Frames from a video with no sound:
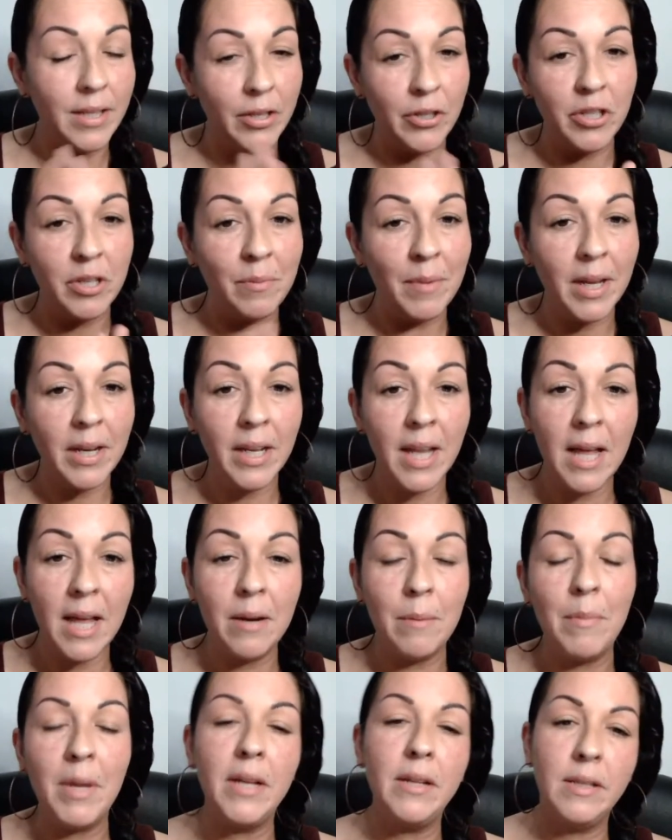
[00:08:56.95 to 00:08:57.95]
I used to be on a lot
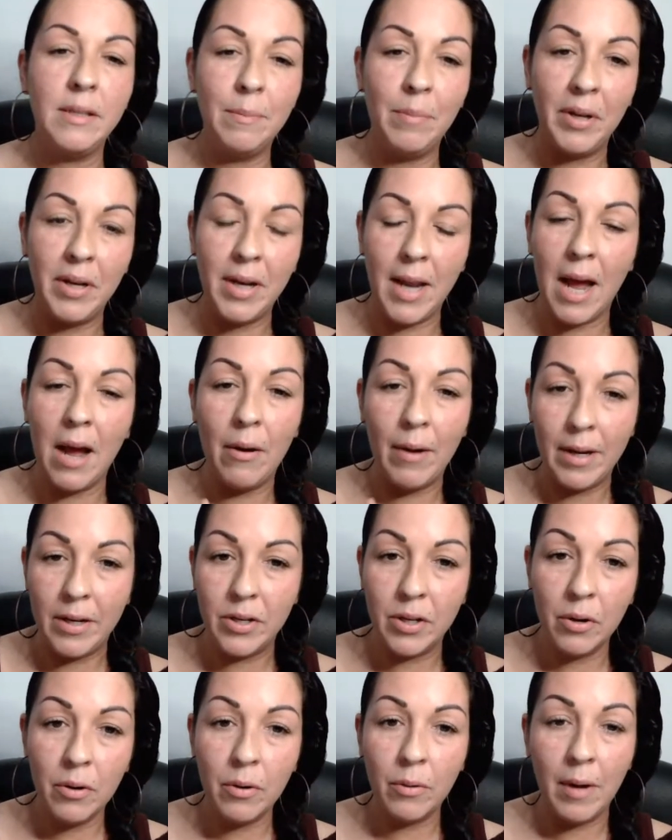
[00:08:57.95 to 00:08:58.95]
of meds, but now I
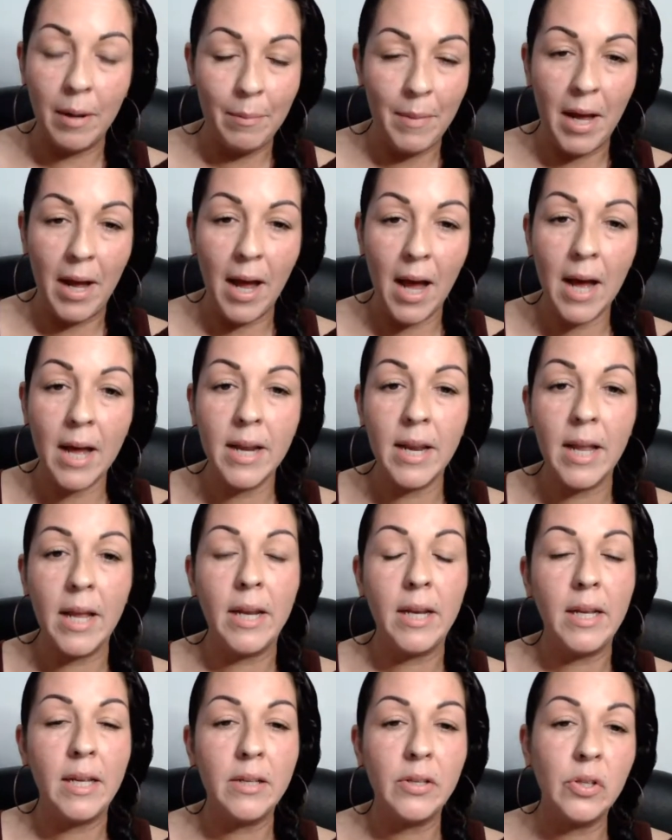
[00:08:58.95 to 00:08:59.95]
don't. I'm not on
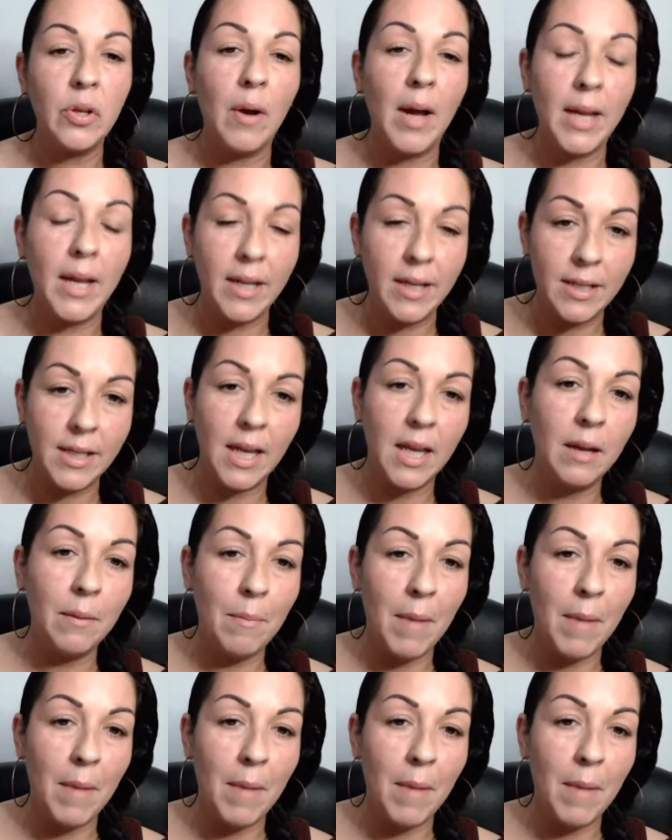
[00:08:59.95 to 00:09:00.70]
any, so I can take